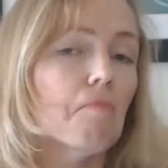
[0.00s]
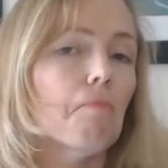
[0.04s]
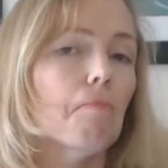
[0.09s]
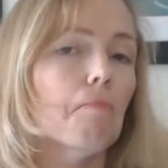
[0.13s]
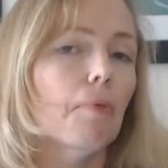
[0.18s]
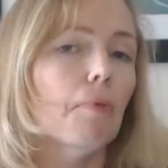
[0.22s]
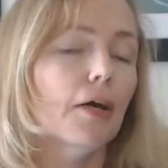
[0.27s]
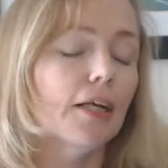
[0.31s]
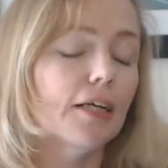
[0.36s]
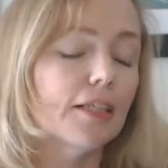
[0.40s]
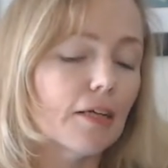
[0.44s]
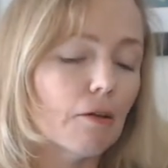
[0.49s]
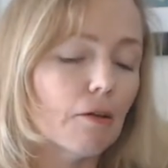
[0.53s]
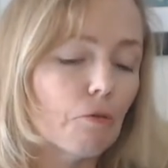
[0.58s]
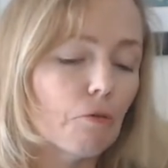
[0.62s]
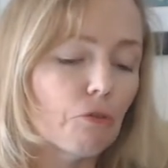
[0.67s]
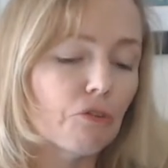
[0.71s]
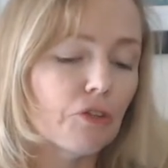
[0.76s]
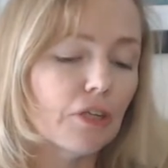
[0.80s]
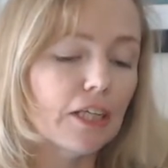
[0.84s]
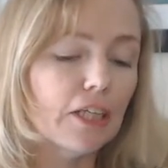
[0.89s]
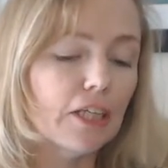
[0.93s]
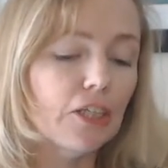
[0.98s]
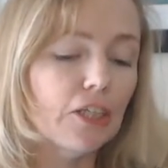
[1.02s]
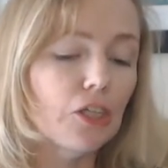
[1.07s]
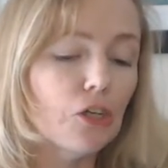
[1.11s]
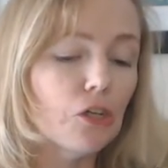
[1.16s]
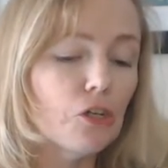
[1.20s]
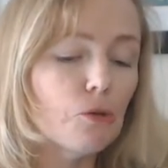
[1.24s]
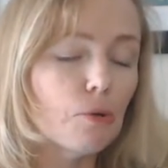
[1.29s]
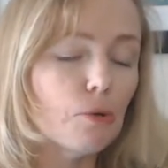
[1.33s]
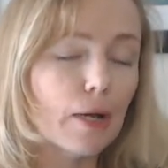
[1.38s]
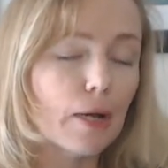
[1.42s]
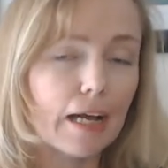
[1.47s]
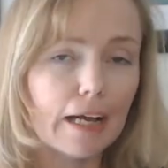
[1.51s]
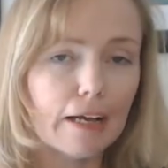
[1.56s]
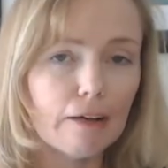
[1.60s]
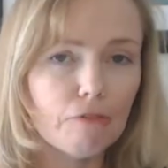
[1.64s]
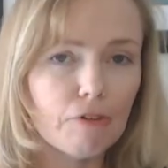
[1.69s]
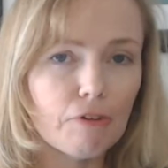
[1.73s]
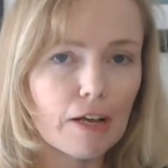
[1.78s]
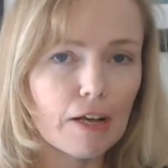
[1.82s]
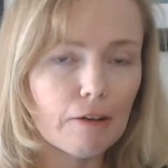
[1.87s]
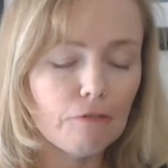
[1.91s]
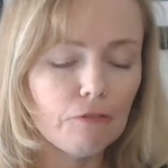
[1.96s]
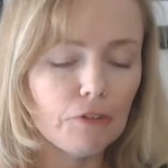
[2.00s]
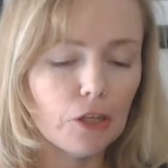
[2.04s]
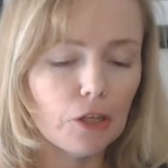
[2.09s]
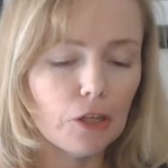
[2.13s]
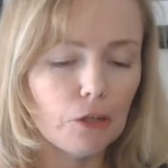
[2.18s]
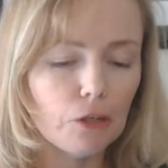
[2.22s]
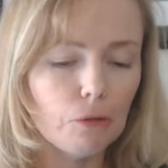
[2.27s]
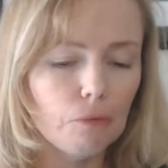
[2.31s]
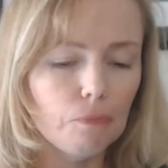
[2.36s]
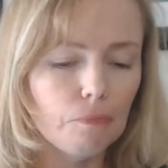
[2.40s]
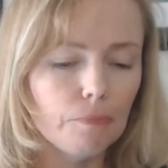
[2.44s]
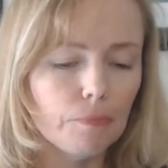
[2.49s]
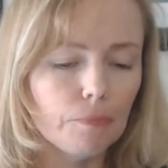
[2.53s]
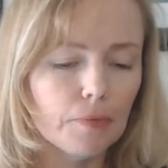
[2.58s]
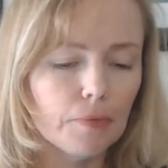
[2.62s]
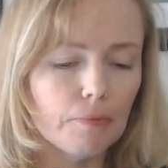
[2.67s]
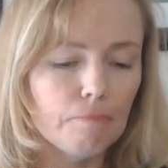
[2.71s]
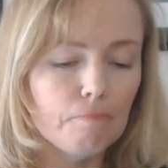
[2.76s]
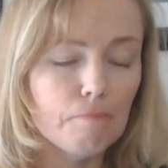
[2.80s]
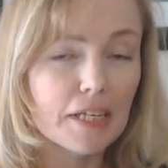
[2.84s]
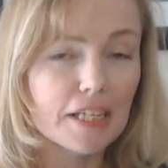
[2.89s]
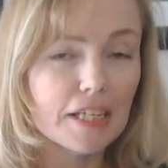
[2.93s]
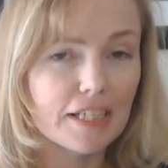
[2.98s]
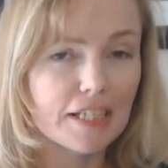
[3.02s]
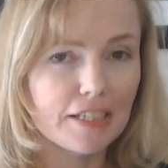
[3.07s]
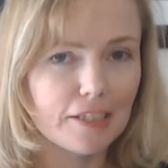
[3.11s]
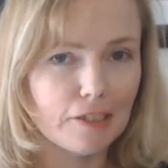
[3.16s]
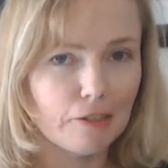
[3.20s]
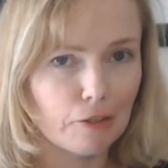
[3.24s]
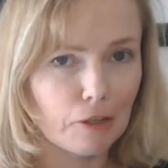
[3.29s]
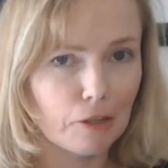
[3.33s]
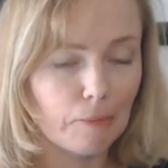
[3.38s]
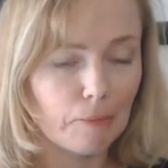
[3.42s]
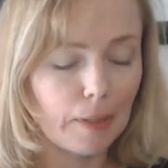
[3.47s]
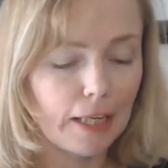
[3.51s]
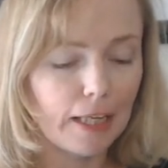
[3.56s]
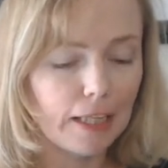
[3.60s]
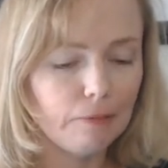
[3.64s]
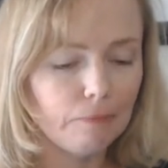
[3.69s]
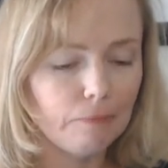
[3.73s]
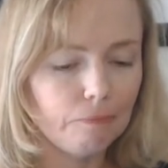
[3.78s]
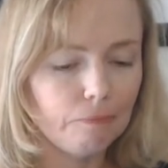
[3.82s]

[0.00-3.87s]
But I don't think you have you? Mister, I mean.